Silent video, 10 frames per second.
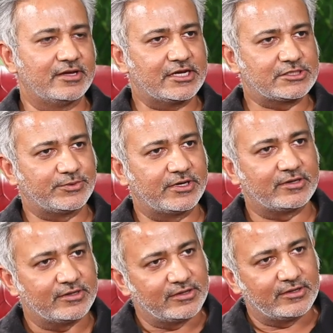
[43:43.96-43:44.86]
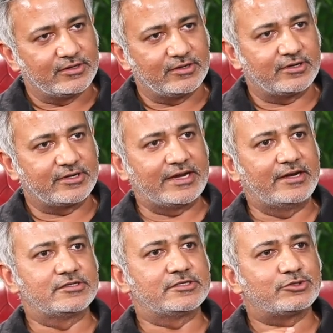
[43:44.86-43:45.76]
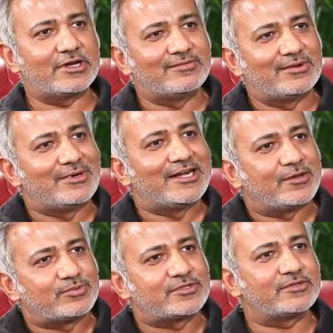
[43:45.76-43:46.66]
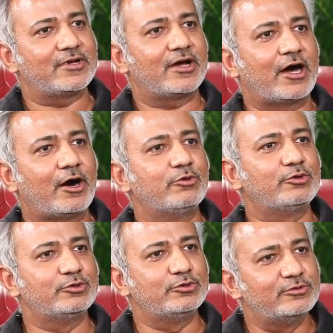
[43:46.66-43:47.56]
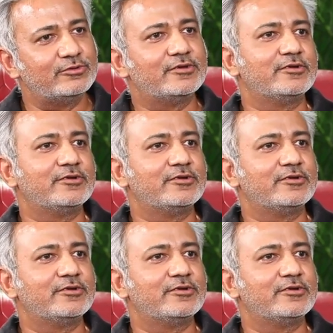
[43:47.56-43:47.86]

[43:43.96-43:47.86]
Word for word: the expert trainer, just to give them tips how to